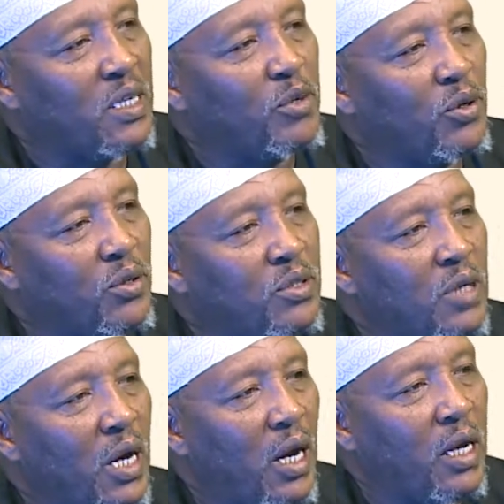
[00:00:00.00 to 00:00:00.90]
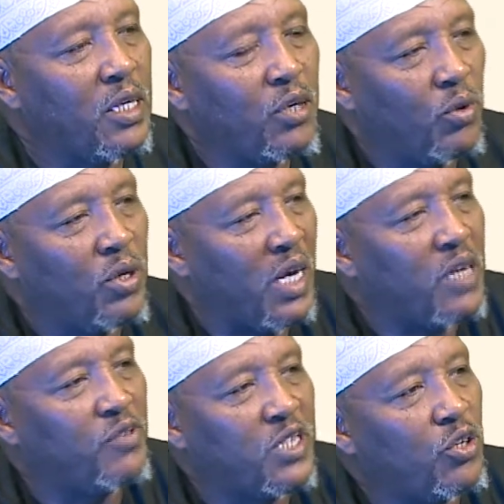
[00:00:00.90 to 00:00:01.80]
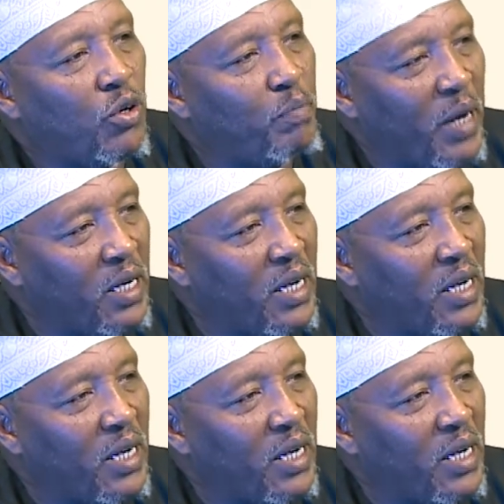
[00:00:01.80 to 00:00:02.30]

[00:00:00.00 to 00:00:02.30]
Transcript: because I didn't want that physical pain.